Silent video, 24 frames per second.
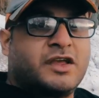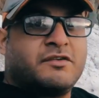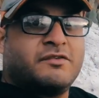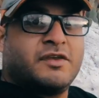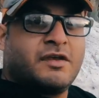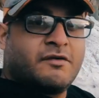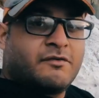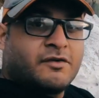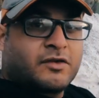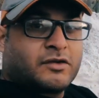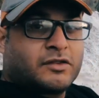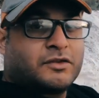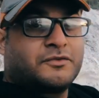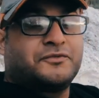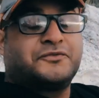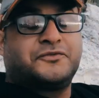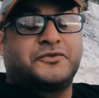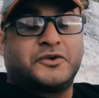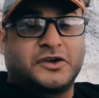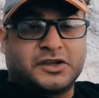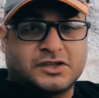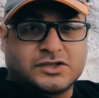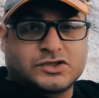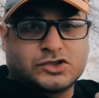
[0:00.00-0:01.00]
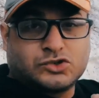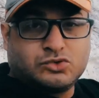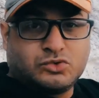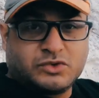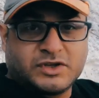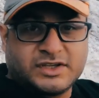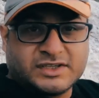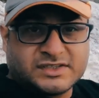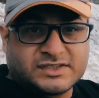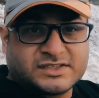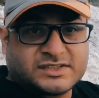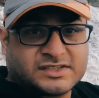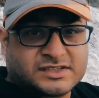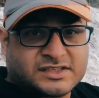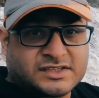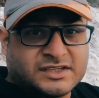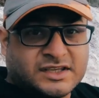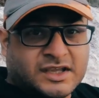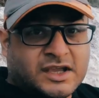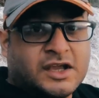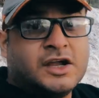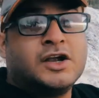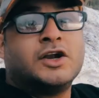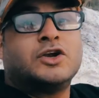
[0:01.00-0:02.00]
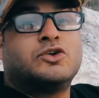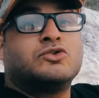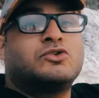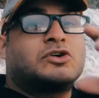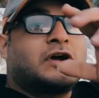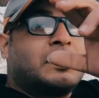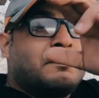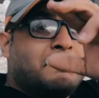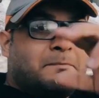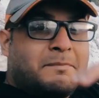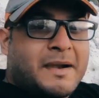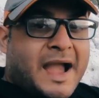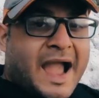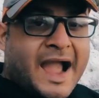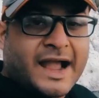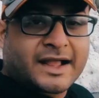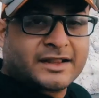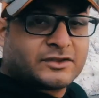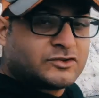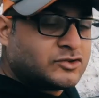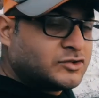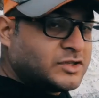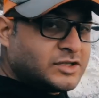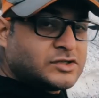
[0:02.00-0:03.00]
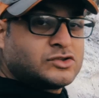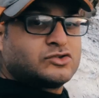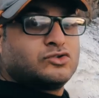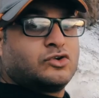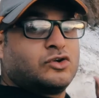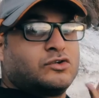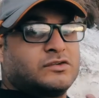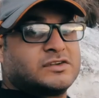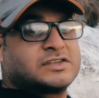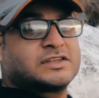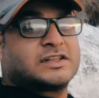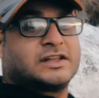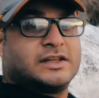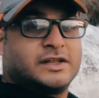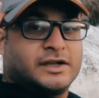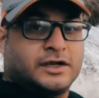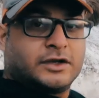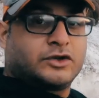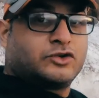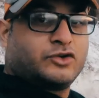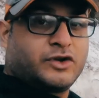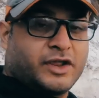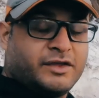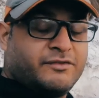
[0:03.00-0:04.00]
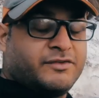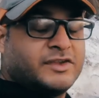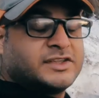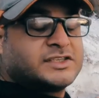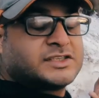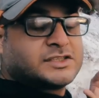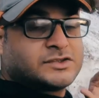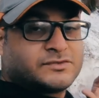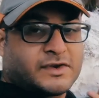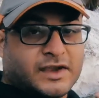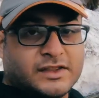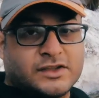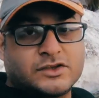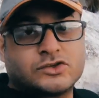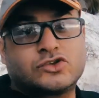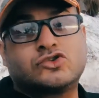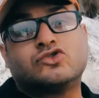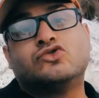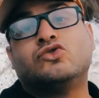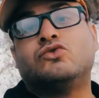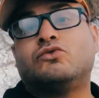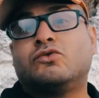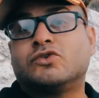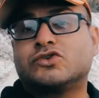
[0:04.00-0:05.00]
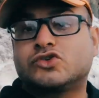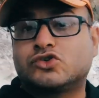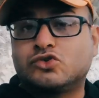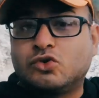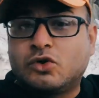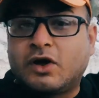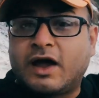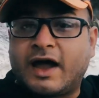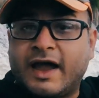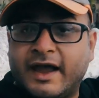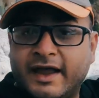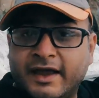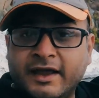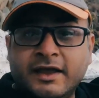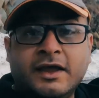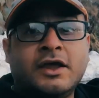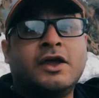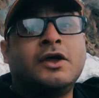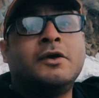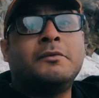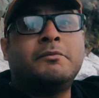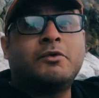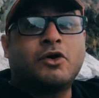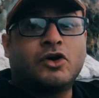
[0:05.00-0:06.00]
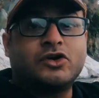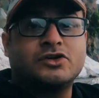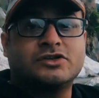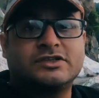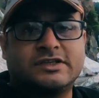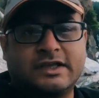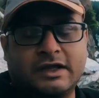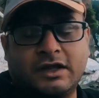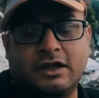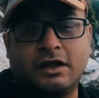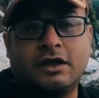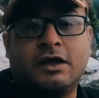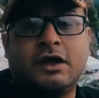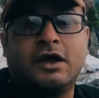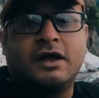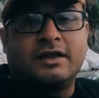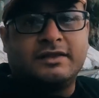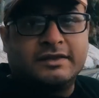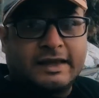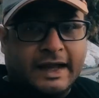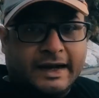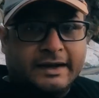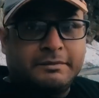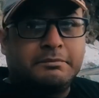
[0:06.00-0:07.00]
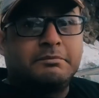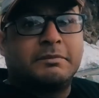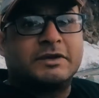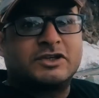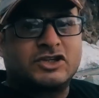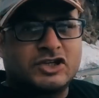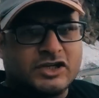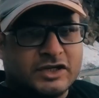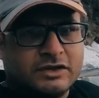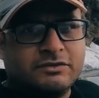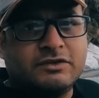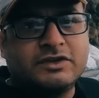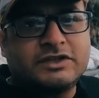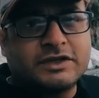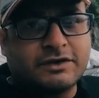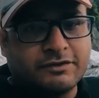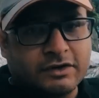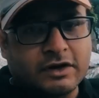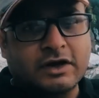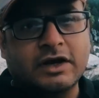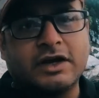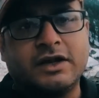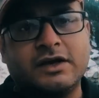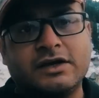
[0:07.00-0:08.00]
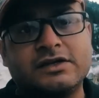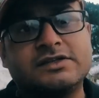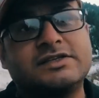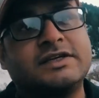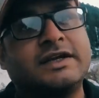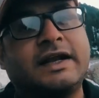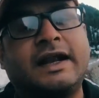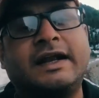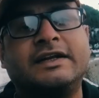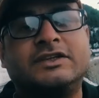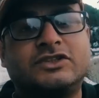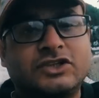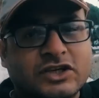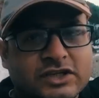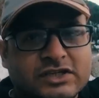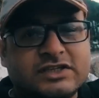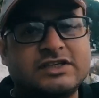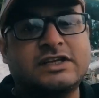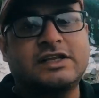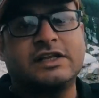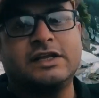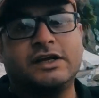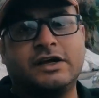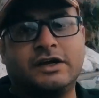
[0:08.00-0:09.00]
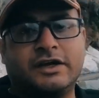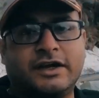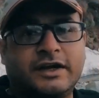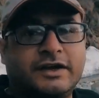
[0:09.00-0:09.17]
We are one of the first tourists to come back. So this road was cleared today, which is why the snow was so high, because that machine whichever clears it had just cleared it.